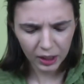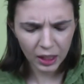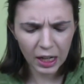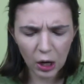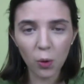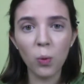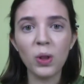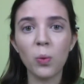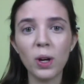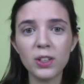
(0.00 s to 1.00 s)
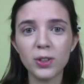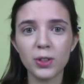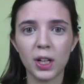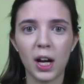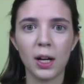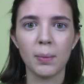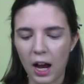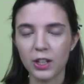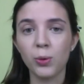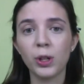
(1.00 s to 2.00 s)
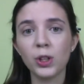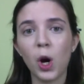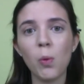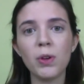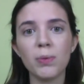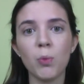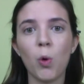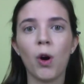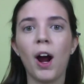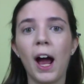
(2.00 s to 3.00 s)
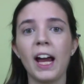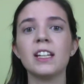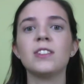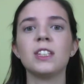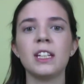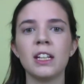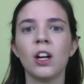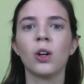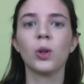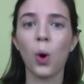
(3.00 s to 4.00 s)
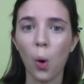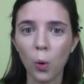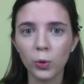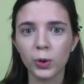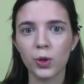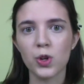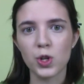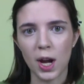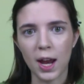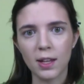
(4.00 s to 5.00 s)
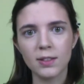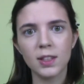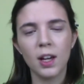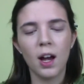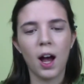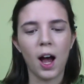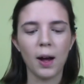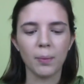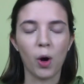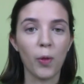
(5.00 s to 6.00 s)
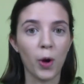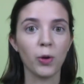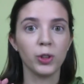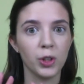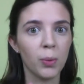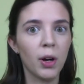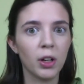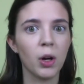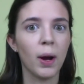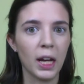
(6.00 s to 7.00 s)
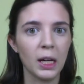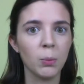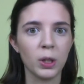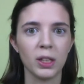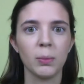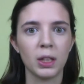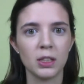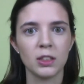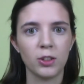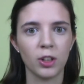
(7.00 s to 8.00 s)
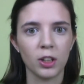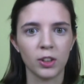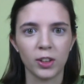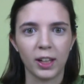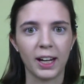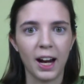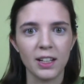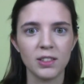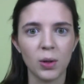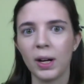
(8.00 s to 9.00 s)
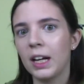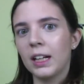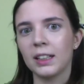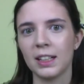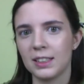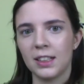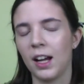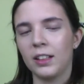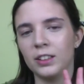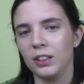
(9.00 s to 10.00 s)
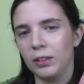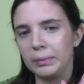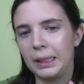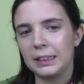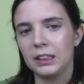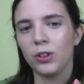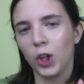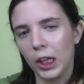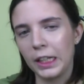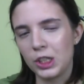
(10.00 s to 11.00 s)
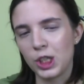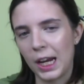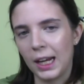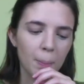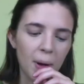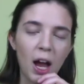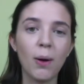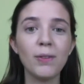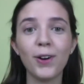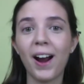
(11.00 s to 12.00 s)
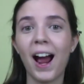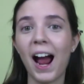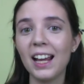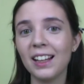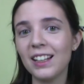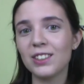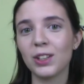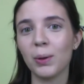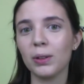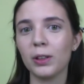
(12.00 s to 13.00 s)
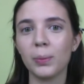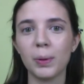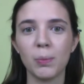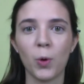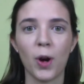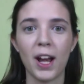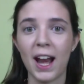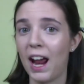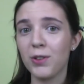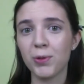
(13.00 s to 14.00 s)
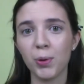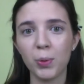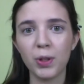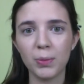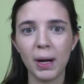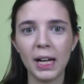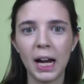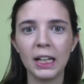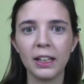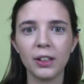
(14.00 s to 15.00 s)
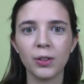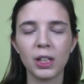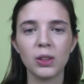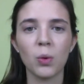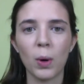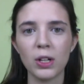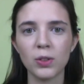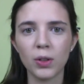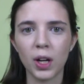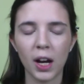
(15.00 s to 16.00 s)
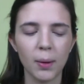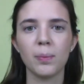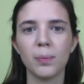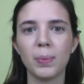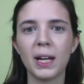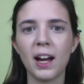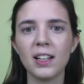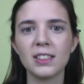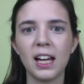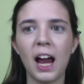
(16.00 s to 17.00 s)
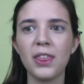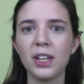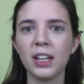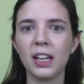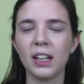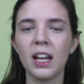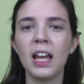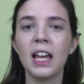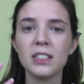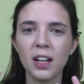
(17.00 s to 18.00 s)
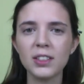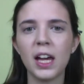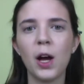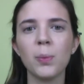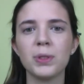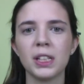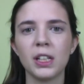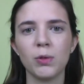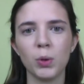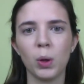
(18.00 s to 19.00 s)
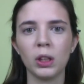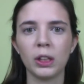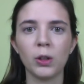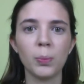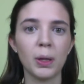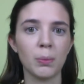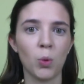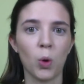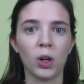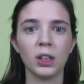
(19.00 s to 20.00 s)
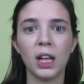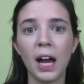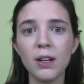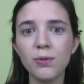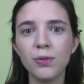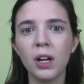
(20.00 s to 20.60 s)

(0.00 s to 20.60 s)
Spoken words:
Now, with wintertime, you can go with more icy, colder shades, although you don't want to go ham with it because then you're going to look like Ice Queen, and that's not, you know, that's a little cliche. However, I like to go a little bit more natural with my highlighter in the winter time because I think it does help to give you a little bit more life,